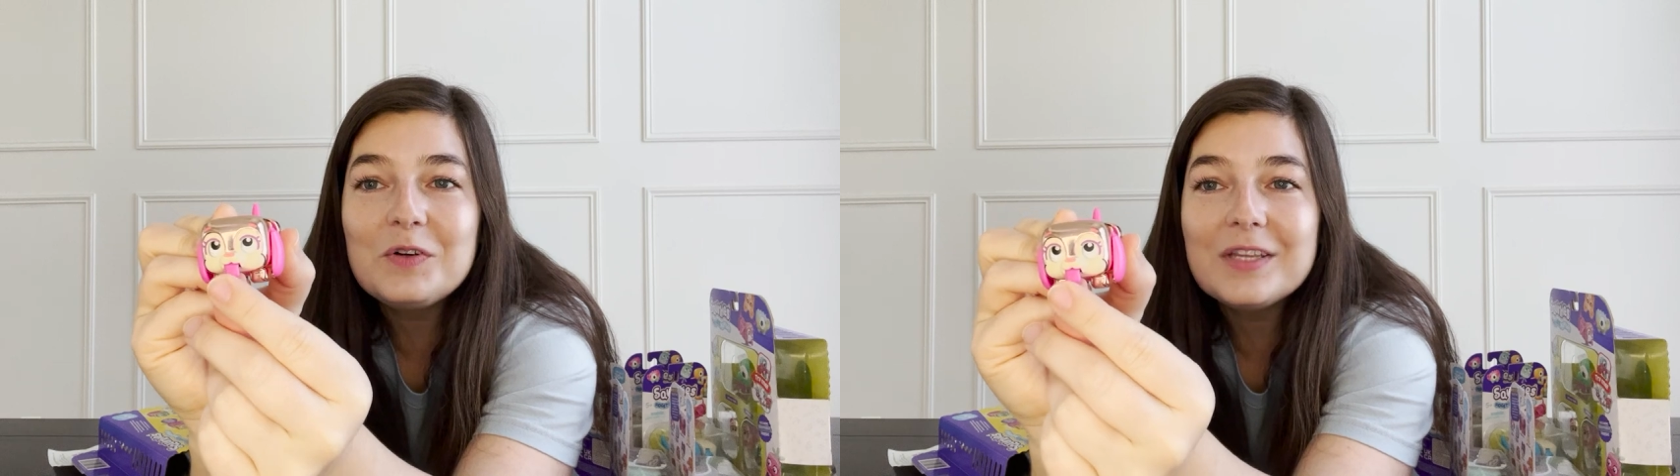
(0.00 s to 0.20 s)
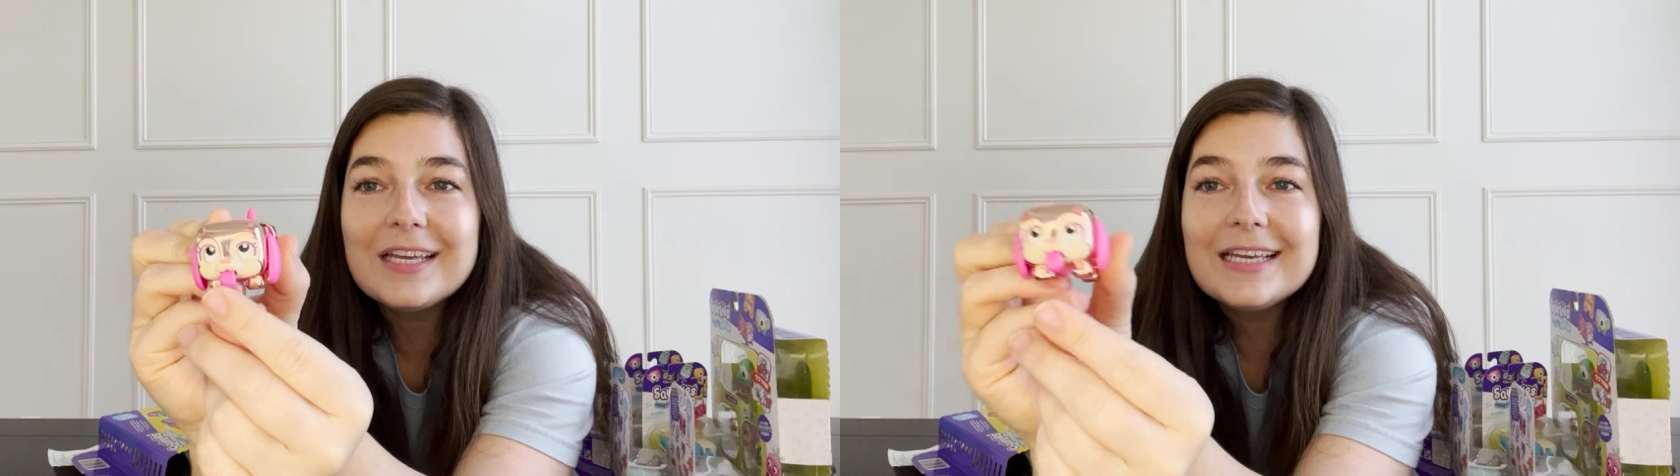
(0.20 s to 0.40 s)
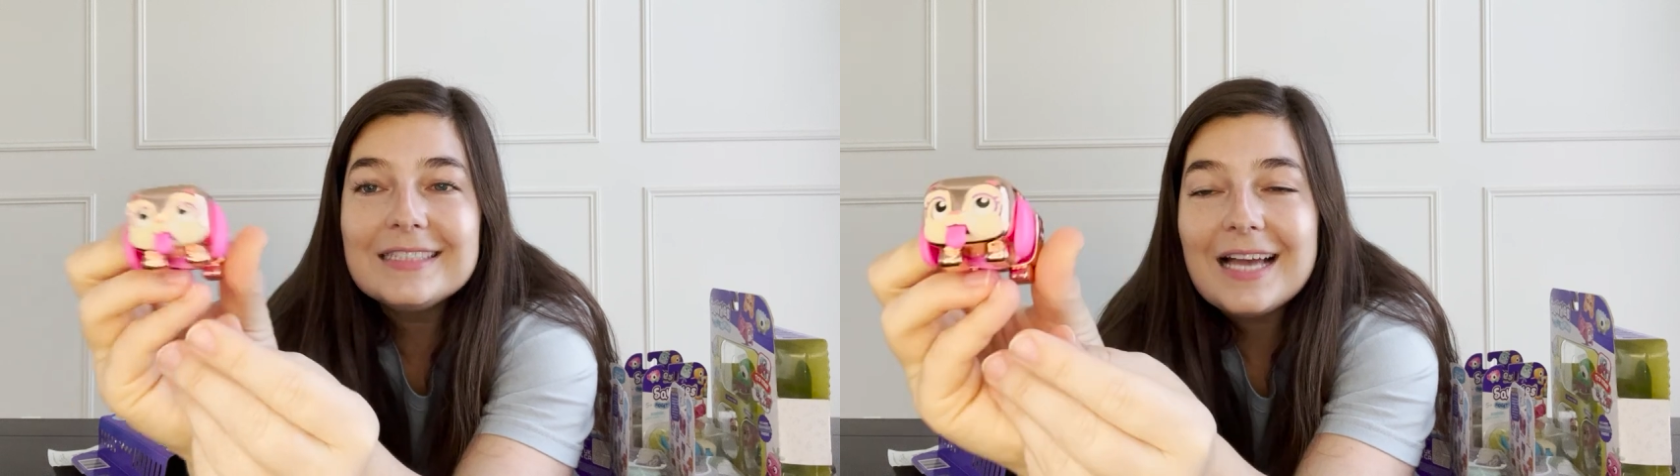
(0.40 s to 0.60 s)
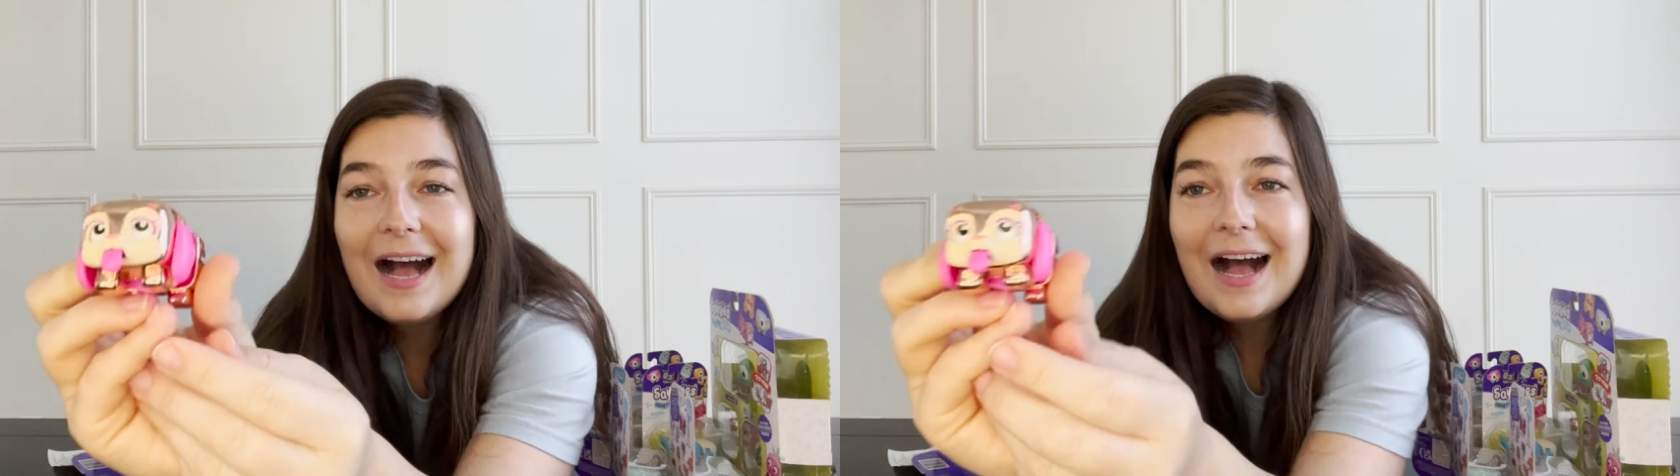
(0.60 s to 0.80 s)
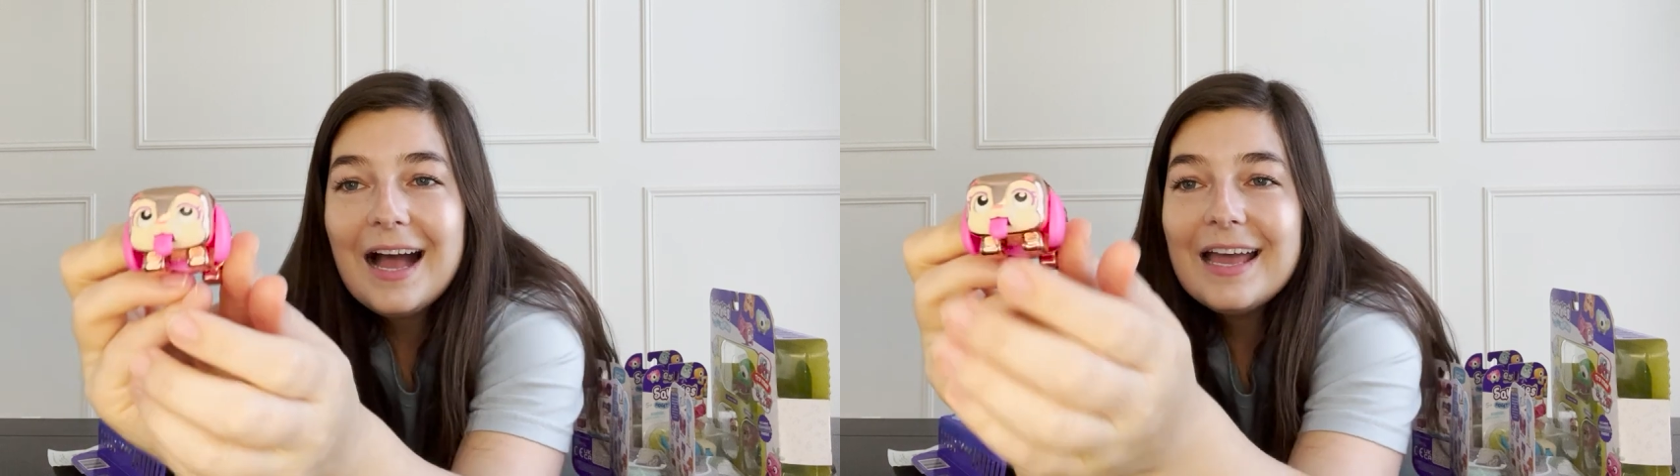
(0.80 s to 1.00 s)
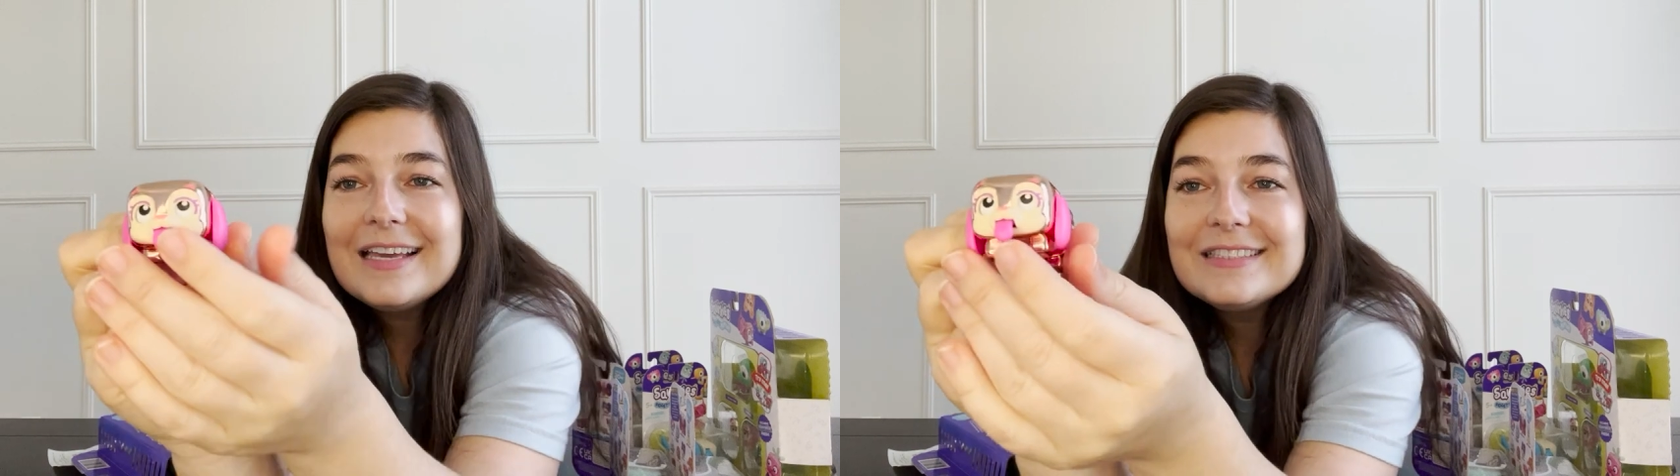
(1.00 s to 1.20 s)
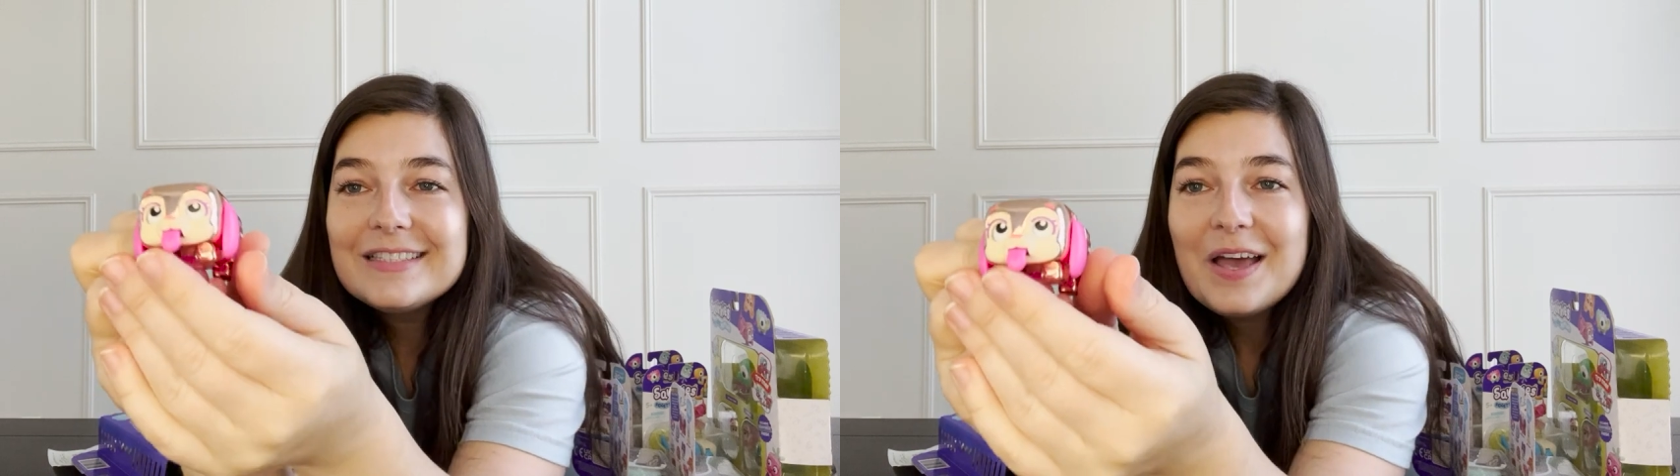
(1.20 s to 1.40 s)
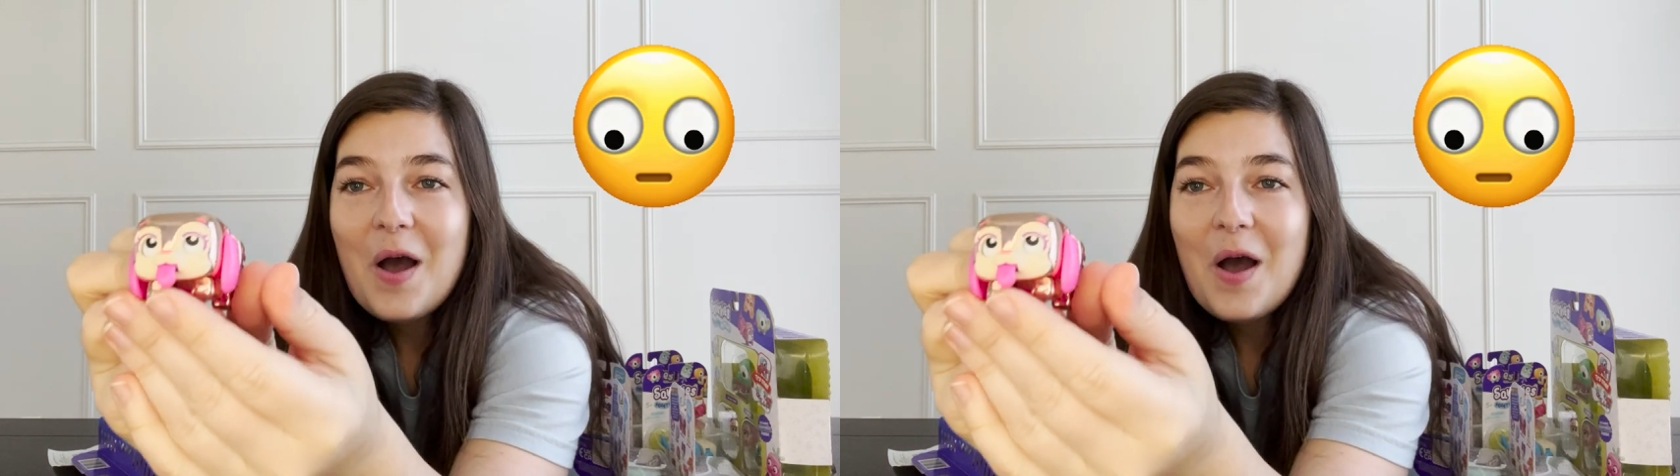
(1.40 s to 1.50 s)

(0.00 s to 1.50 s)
rolling its eyes.